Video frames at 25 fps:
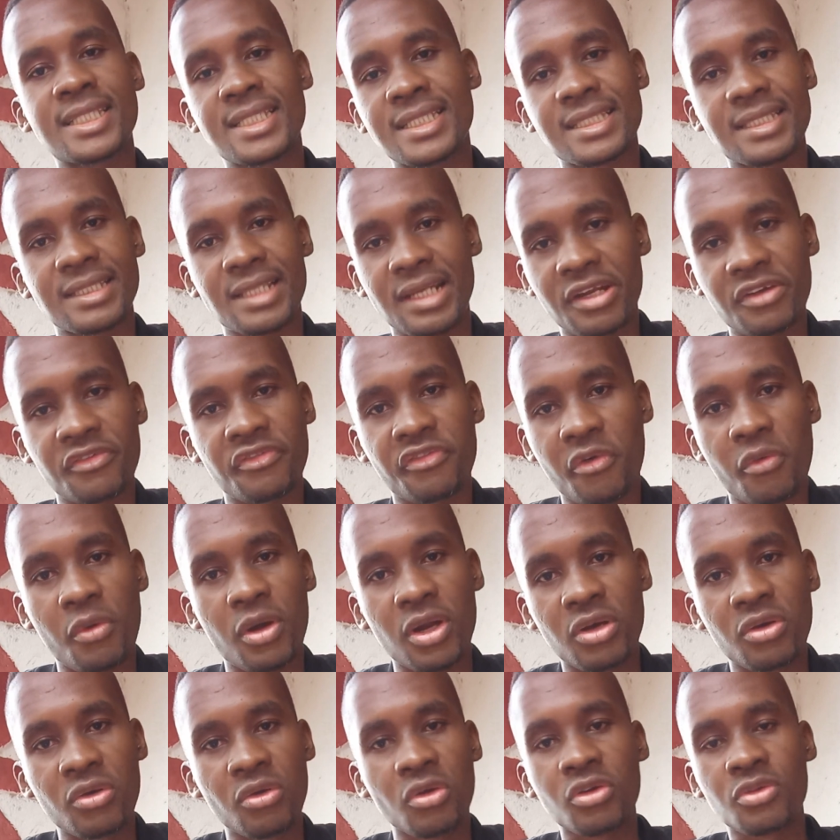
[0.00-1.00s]

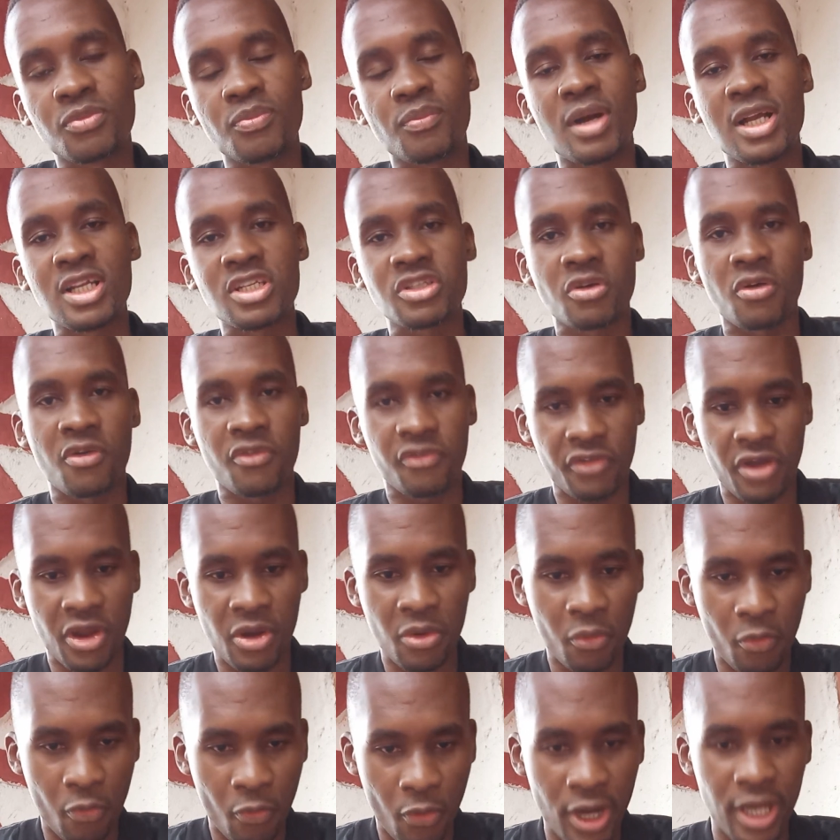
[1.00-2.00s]
straightforward, not much of
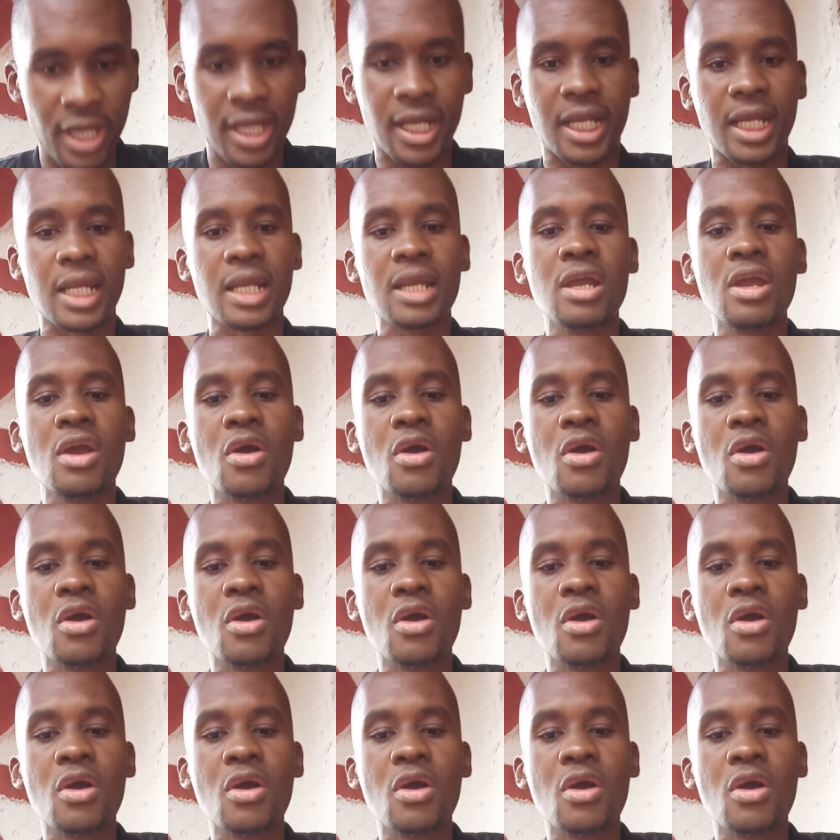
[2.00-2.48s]
a work.